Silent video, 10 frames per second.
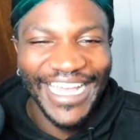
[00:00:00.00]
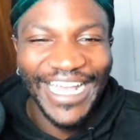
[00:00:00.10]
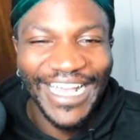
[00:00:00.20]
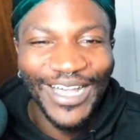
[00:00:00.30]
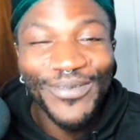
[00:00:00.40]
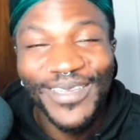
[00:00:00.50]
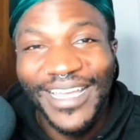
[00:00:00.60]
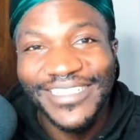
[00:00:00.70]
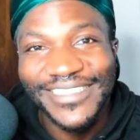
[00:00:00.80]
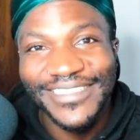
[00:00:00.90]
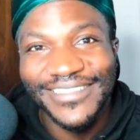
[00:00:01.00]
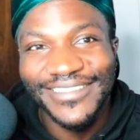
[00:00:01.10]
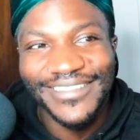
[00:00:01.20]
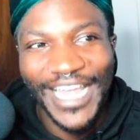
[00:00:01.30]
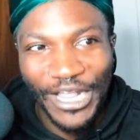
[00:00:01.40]
I hope you guys
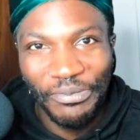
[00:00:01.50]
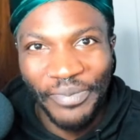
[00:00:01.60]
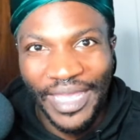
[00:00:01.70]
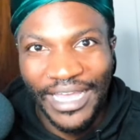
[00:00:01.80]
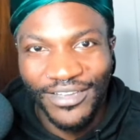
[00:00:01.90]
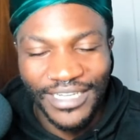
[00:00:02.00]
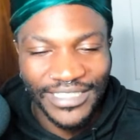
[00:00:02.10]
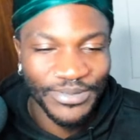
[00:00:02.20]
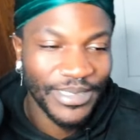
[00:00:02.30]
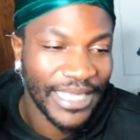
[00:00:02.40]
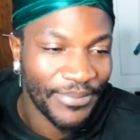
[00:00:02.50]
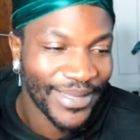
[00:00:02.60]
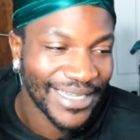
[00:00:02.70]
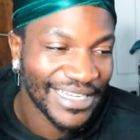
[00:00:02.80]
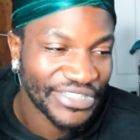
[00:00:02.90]
can help me out as well.
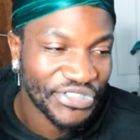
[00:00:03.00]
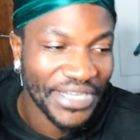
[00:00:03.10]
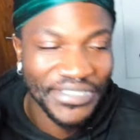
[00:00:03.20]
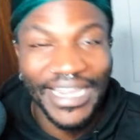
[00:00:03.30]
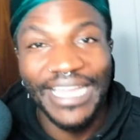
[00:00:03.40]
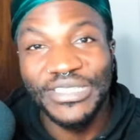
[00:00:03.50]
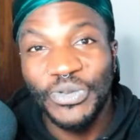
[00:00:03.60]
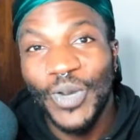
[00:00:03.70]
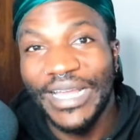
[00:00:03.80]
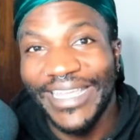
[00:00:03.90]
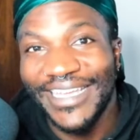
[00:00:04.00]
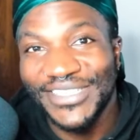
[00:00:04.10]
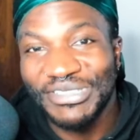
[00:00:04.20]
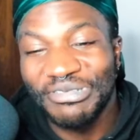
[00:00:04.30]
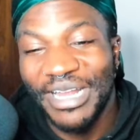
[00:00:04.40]
I'm trying to get to 1K
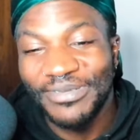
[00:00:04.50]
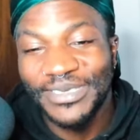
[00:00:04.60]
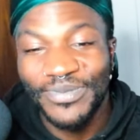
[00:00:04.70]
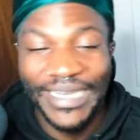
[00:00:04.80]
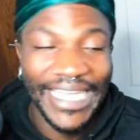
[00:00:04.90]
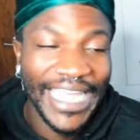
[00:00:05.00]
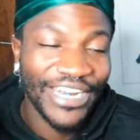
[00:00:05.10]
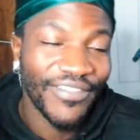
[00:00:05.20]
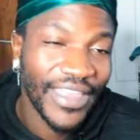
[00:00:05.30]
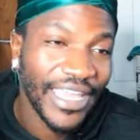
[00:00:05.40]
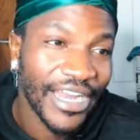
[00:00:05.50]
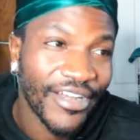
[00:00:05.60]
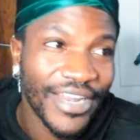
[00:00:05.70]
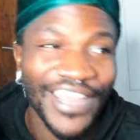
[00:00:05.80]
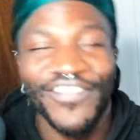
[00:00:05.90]
subscribers by the end of the
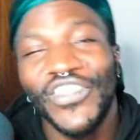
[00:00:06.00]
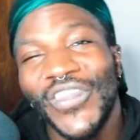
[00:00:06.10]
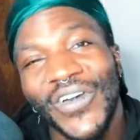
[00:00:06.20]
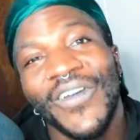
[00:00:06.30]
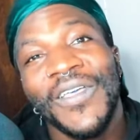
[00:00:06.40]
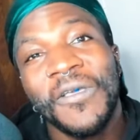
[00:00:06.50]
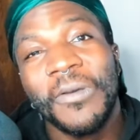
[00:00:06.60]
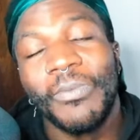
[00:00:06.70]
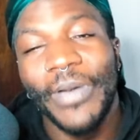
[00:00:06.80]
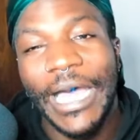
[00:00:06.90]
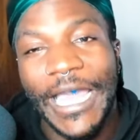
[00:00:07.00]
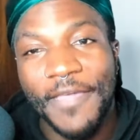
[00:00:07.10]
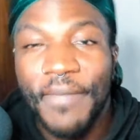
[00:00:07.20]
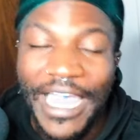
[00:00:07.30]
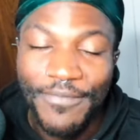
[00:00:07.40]
year, if not
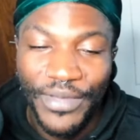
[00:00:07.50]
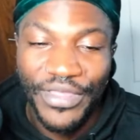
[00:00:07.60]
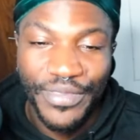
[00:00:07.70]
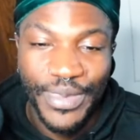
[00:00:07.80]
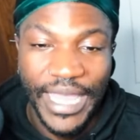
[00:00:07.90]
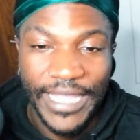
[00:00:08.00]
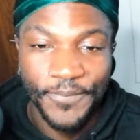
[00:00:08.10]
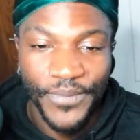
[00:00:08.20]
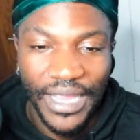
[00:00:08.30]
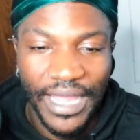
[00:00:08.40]
by my birthday.